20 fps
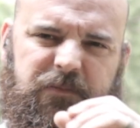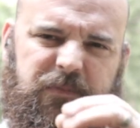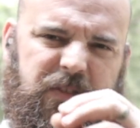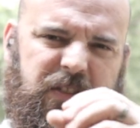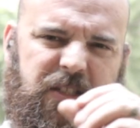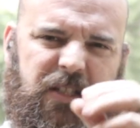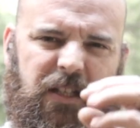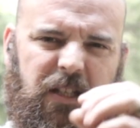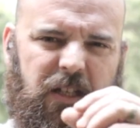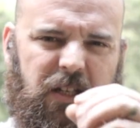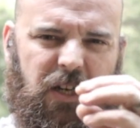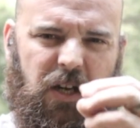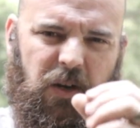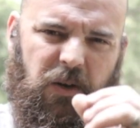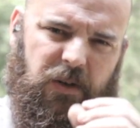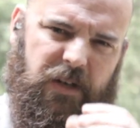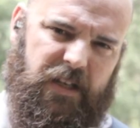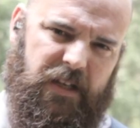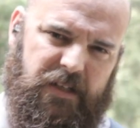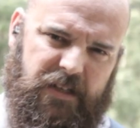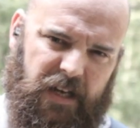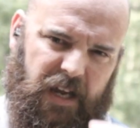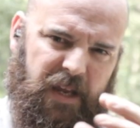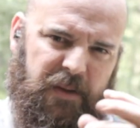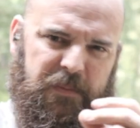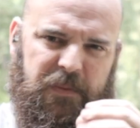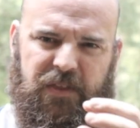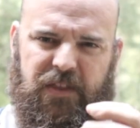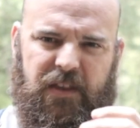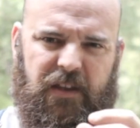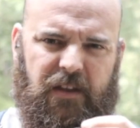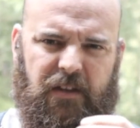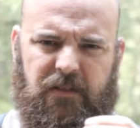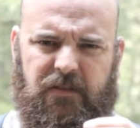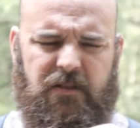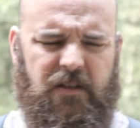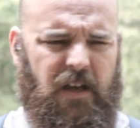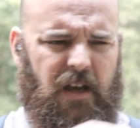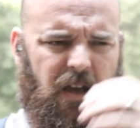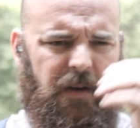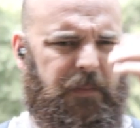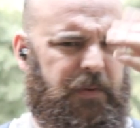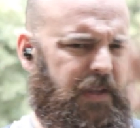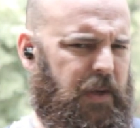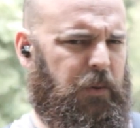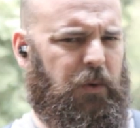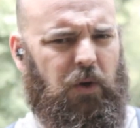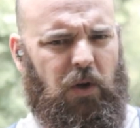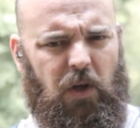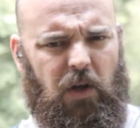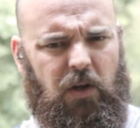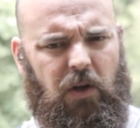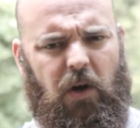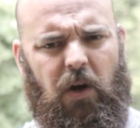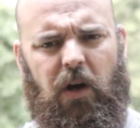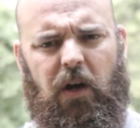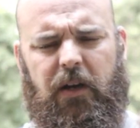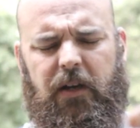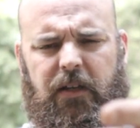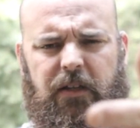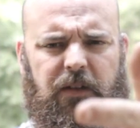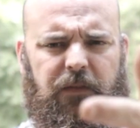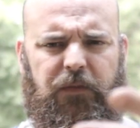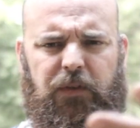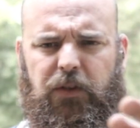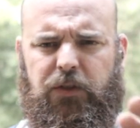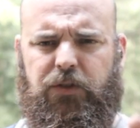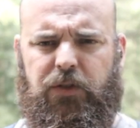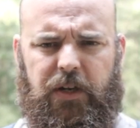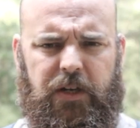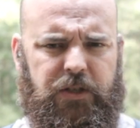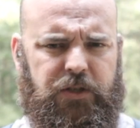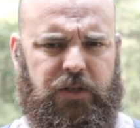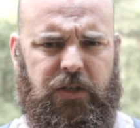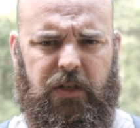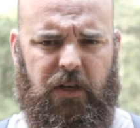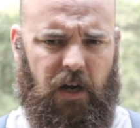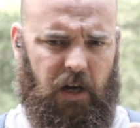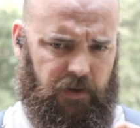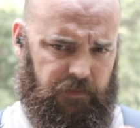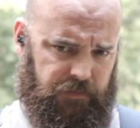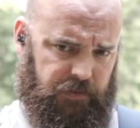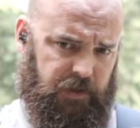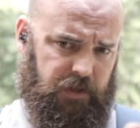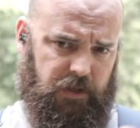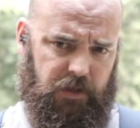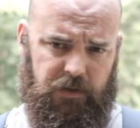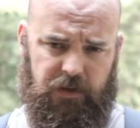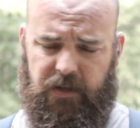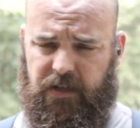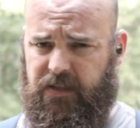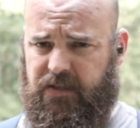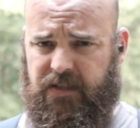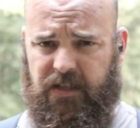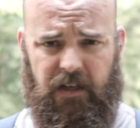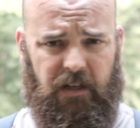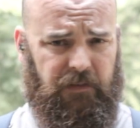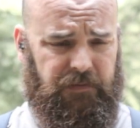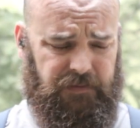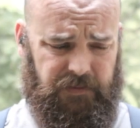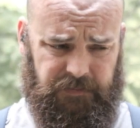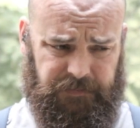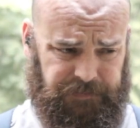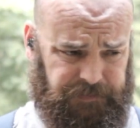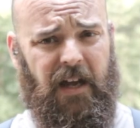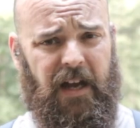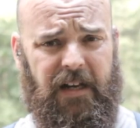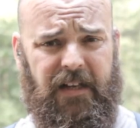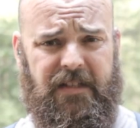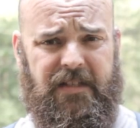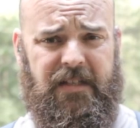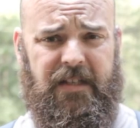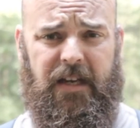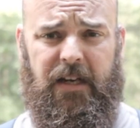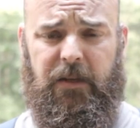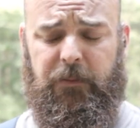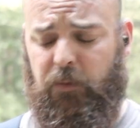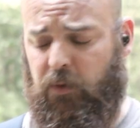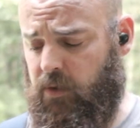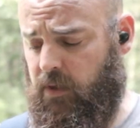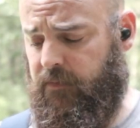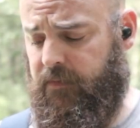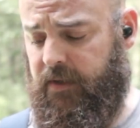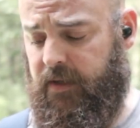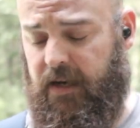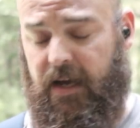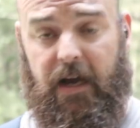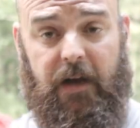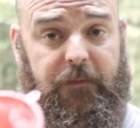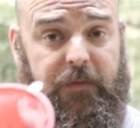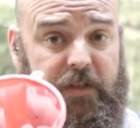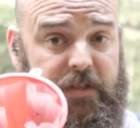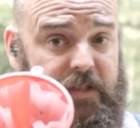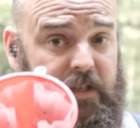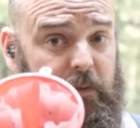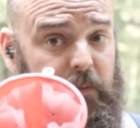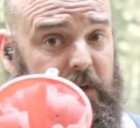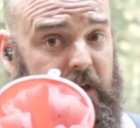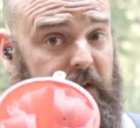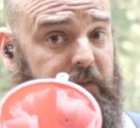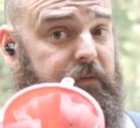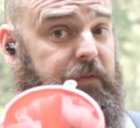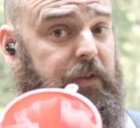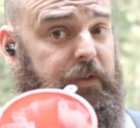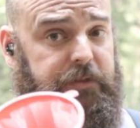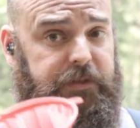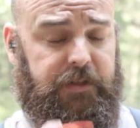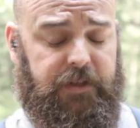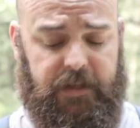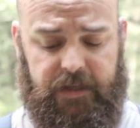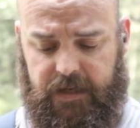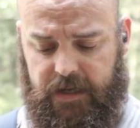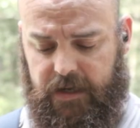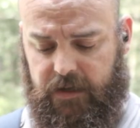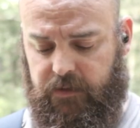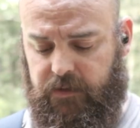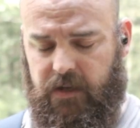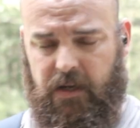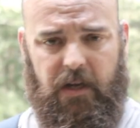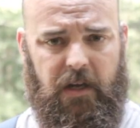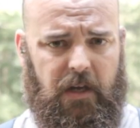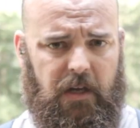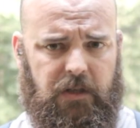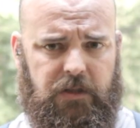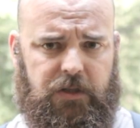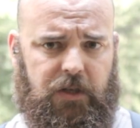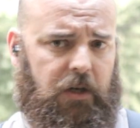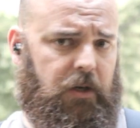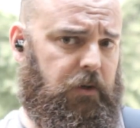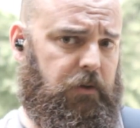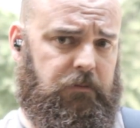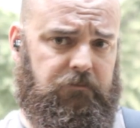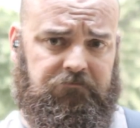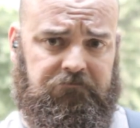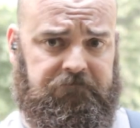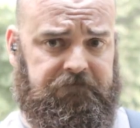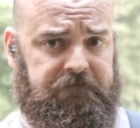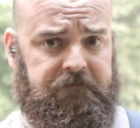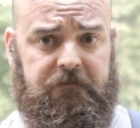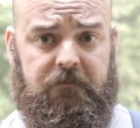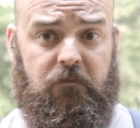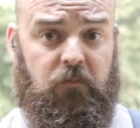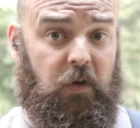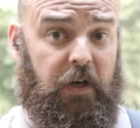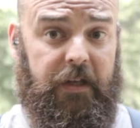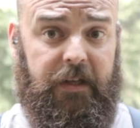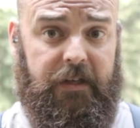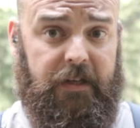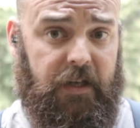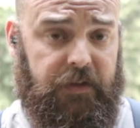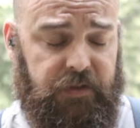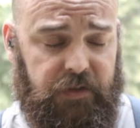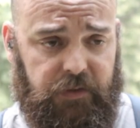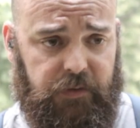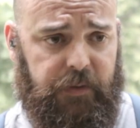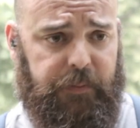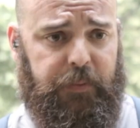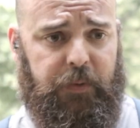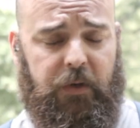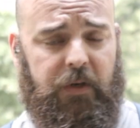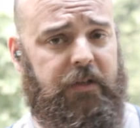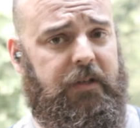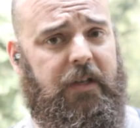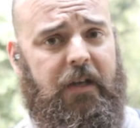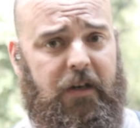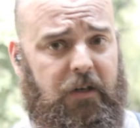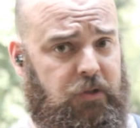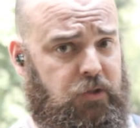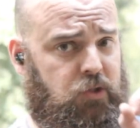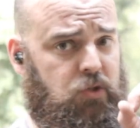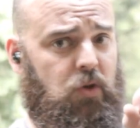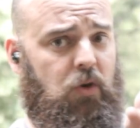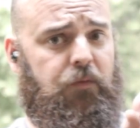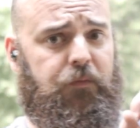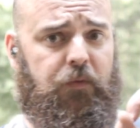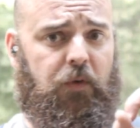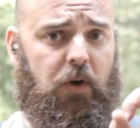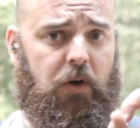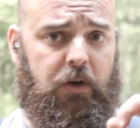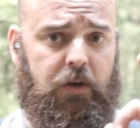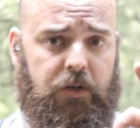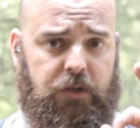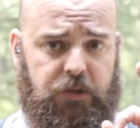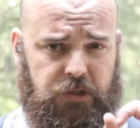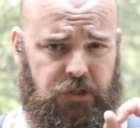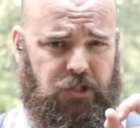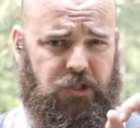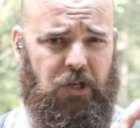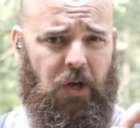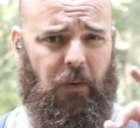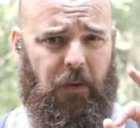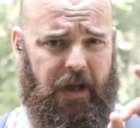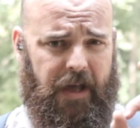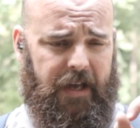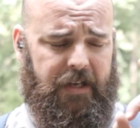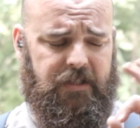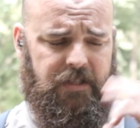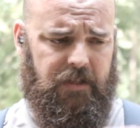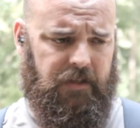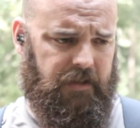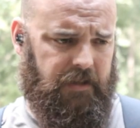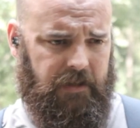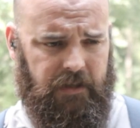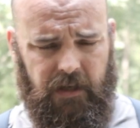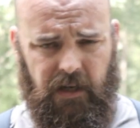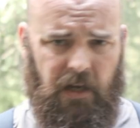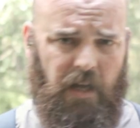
silicone-y type things, but they were all caught in the filtration of the unit itself. I didn't see any more of it, obviously, when I filtered it out. So really nothing to report there. So far, so excellent.